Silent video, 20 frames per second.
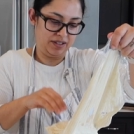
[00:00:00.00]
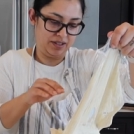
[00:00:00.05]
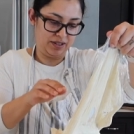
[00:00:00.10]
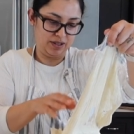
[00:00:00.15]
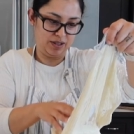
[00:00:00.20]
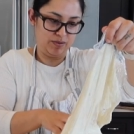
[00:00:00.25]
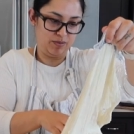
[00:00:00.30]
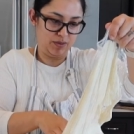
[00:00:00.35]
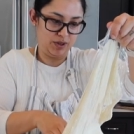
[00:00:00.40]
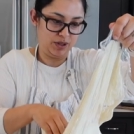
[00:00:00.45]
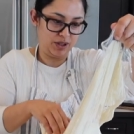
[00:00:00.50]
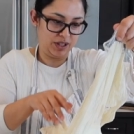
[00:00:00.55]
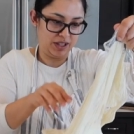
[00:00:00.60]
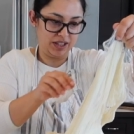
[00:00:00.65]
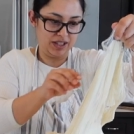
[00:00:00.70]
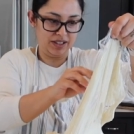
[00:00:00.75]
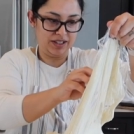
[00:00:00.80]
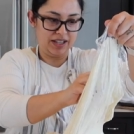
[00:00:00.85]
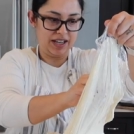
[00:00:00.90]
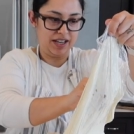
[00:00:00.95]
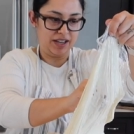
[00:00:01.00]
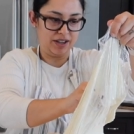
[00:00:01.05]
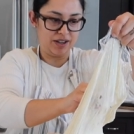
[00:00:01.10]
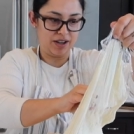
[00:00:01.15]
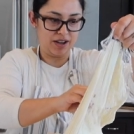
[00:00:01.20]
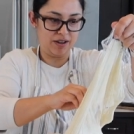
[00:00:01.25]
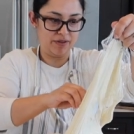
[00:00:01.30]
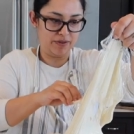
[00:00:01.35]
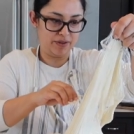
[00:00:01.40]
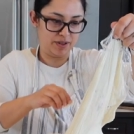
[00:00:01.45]
So I'm just gonna take
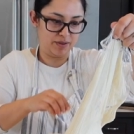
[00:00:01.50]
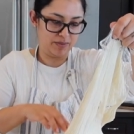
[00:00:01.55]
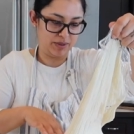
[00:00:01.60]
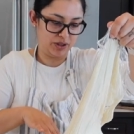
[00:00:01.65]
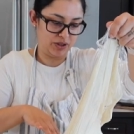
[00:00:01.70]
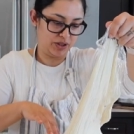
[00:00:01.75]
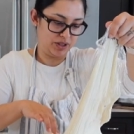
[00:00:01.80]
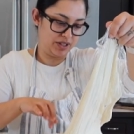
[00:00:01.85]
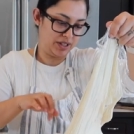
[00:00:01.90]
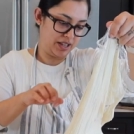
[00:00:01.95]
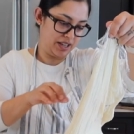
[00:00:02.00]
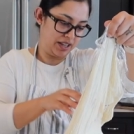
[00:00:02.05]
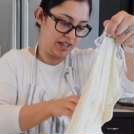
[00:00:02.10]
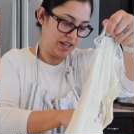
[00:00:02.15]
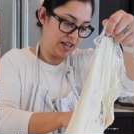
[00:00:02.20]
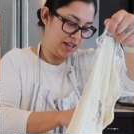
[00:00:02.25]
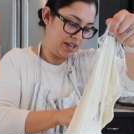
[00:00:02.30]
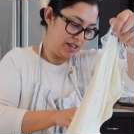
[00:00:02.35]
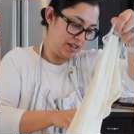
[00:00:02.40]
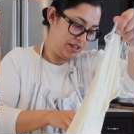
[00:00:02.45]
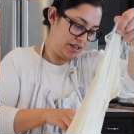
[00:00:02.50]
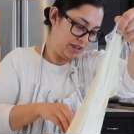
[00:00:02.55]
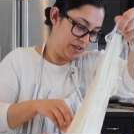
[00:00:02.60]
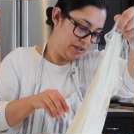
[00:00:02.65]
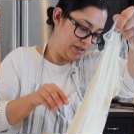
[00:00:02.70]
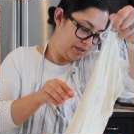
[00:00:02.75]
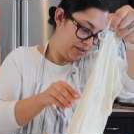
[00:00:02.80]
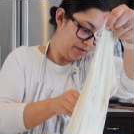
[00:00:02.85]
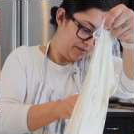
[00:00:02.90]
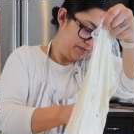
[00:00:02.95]
off as much as I can
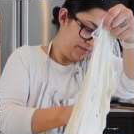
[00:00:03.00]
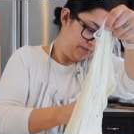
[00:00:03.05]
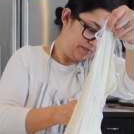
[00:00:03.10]
here.